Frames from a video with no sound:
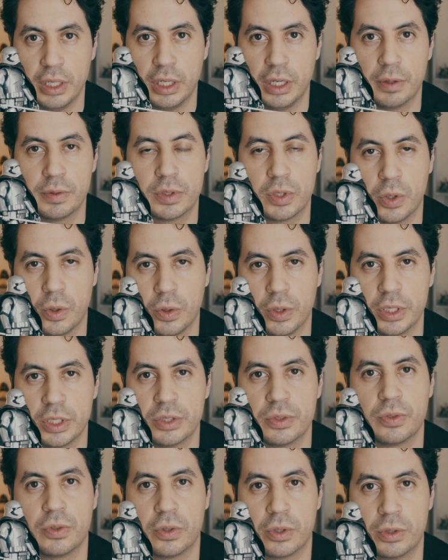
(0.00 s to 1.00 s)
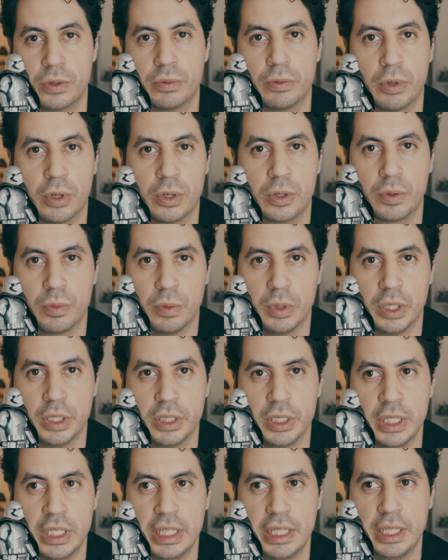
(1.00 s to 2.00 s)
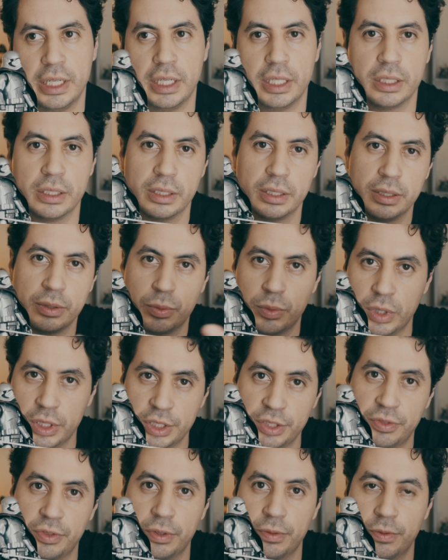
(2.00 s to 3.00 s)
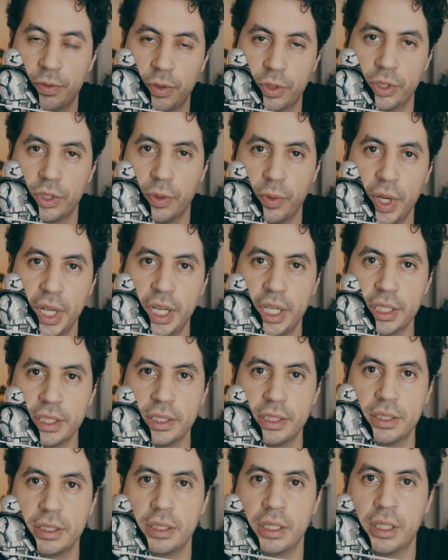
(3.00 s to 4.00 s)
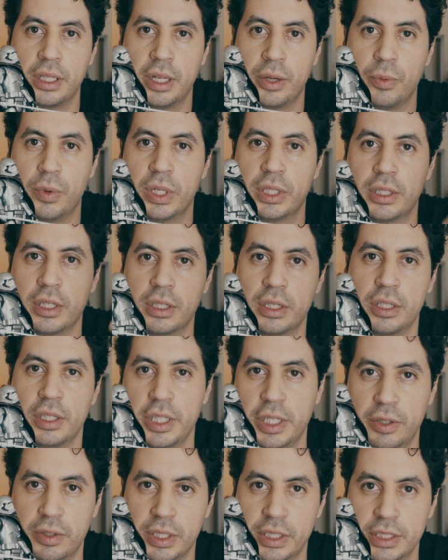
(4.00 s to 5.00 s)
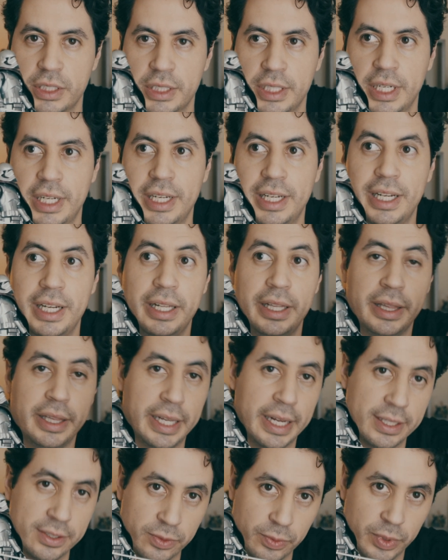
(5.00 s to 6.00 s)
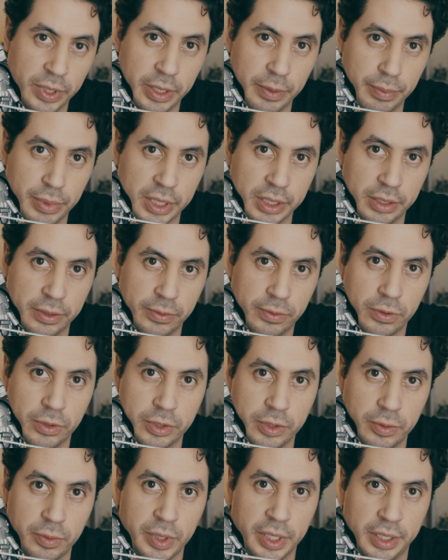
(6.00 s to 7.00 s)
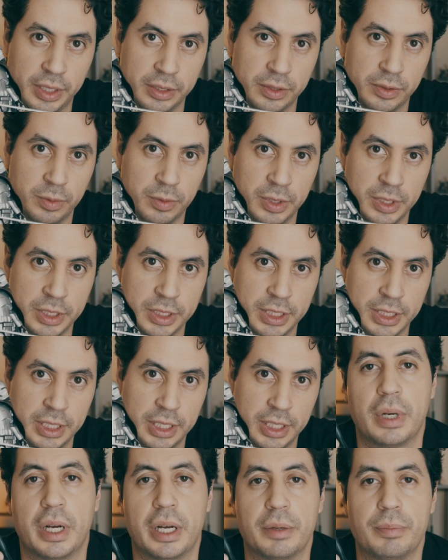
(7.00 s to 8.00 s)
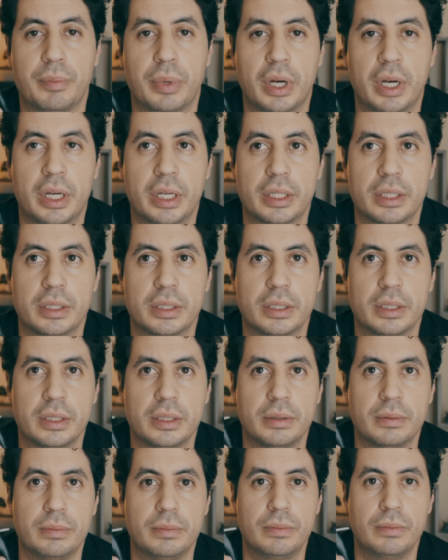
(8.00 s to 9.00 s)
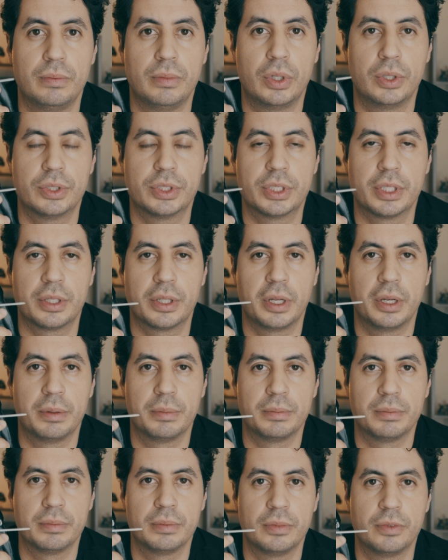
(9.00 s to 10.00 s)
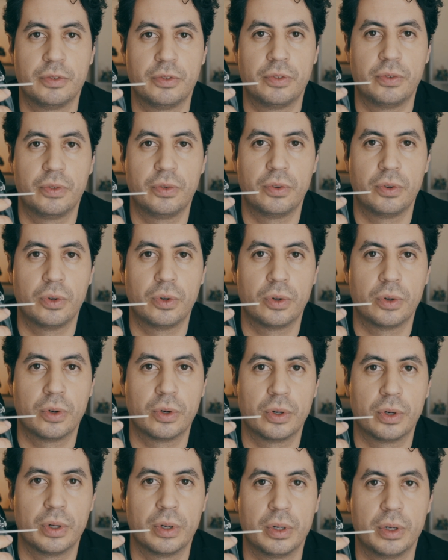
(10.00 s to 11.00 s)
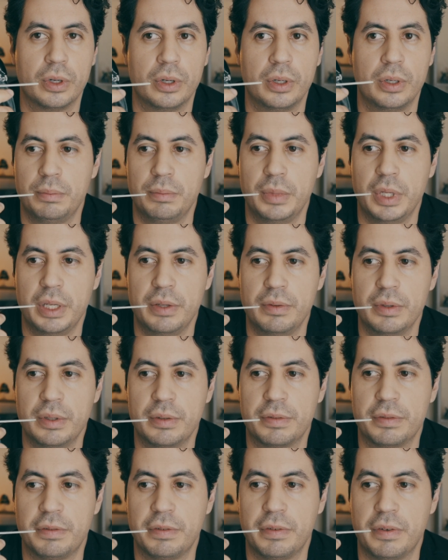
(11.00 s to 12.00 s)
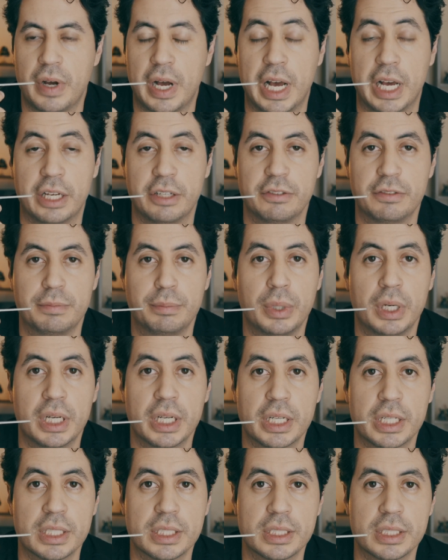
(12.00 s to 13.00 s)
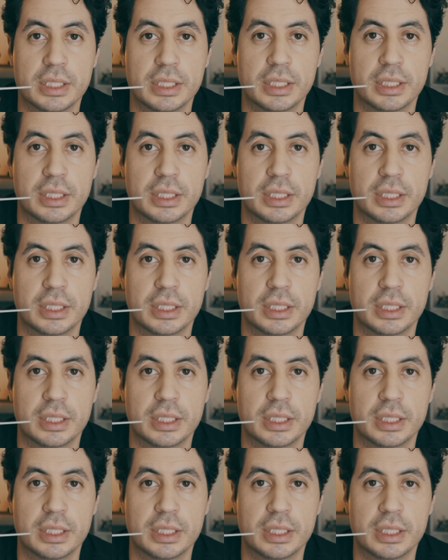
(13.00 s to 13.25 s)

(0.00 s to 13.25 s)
of toys for Rogue One, and the ones from Force Awakens, they went on clearance, and that's when I bought the Force Awakens one. I bought most of them for maybe $5.